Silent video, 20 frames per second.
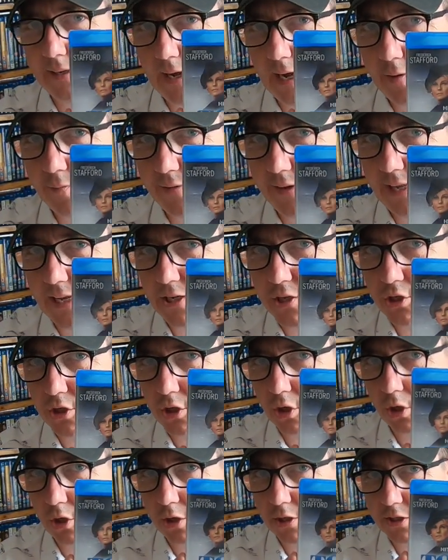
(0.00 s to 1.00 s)
Alfred
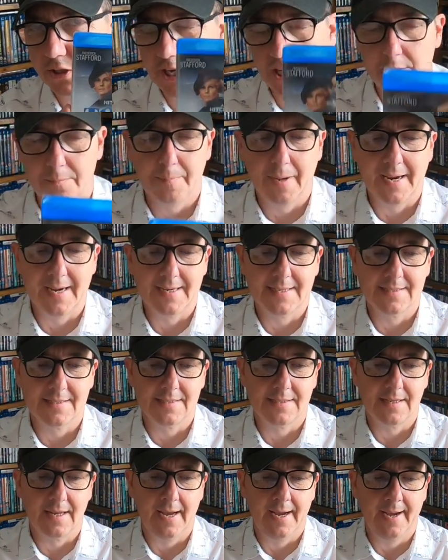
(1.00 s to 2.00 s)
Hitchcock,
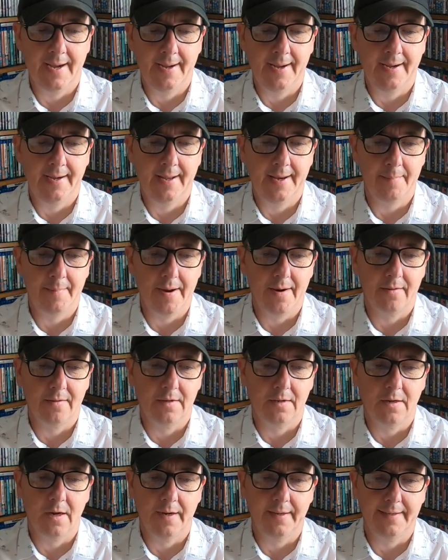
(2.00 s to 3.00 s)
Topaz, an
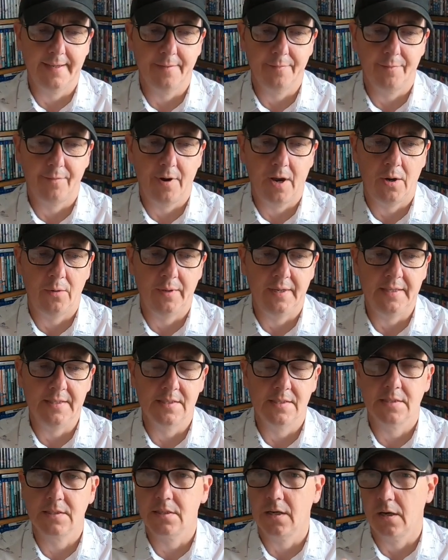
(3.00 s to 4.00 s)
American guy, Devereaux,
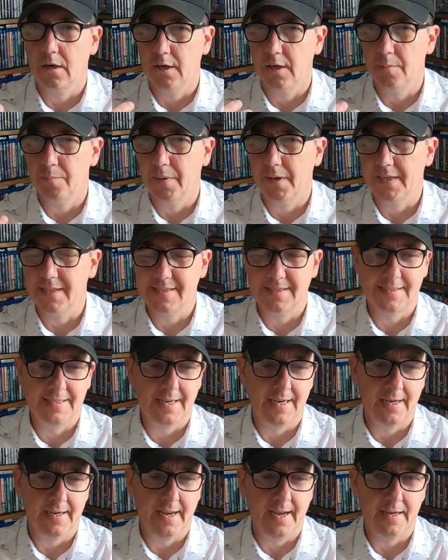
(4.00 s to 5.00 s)
is hired by the
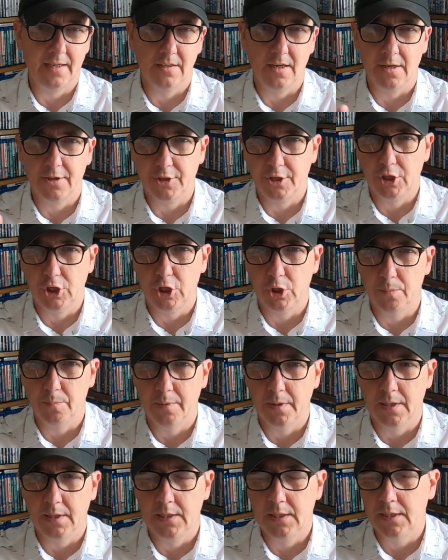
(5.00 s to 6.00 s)
CIA to go to
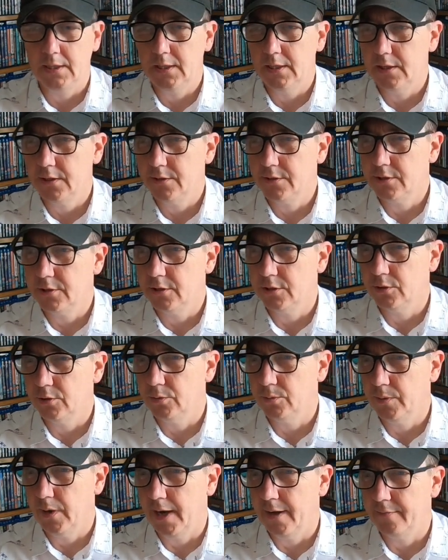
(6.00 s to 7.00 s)
Cuba
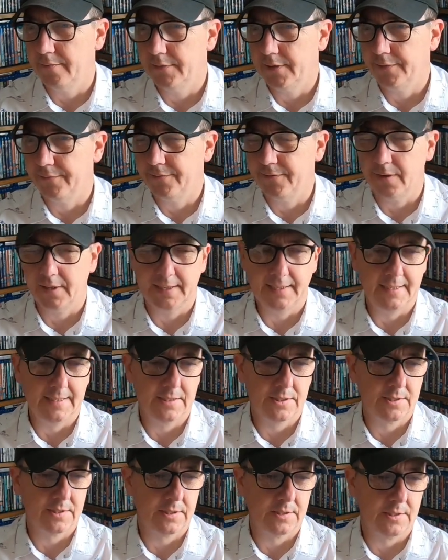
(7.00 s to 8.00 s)
to find
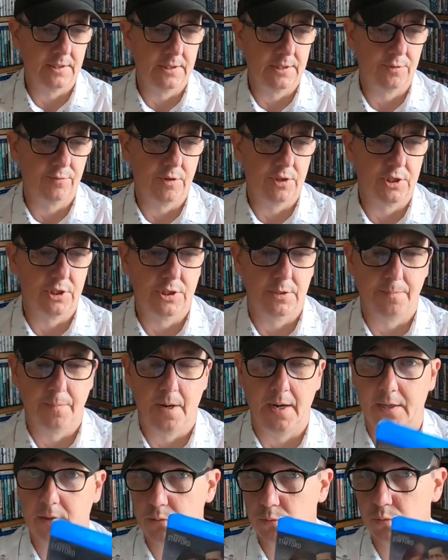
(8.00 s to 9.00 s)
this Russian
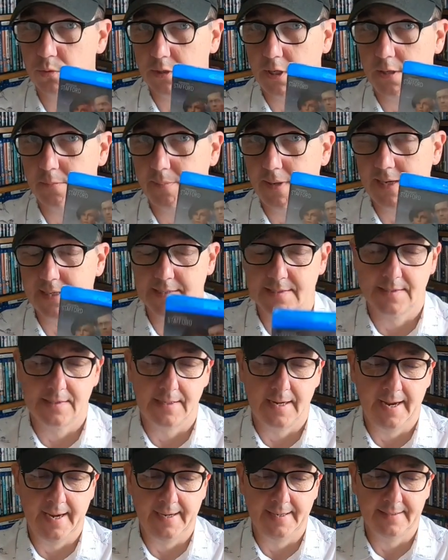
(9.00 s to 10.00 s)
spy called Topaz,
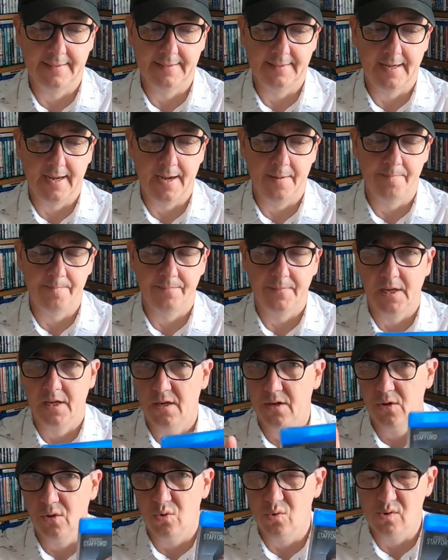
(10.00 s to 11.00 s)
and
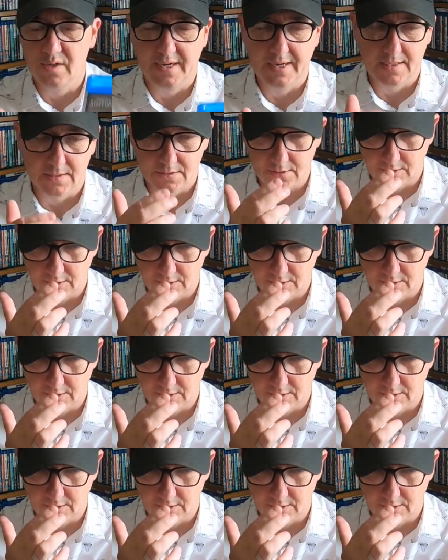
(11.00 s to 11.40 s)
all kicks